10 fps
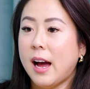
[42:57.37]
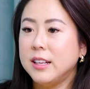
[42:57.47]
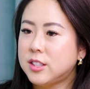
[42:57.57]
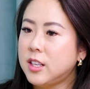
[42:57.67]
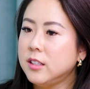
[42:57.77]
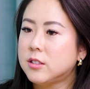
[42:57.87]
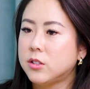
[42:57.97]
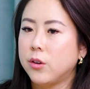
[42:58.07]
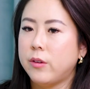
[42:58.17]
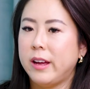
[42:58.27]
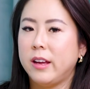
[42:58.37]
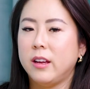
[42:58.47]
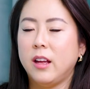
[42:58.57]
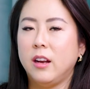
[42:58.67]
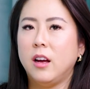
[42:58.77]
I just did a survey,
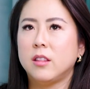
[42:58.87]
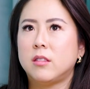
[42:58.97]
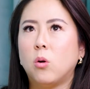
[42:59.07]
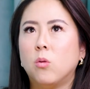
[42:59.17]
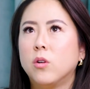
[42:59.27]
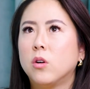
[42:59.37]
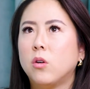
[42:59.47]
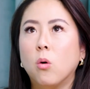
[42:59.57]
and over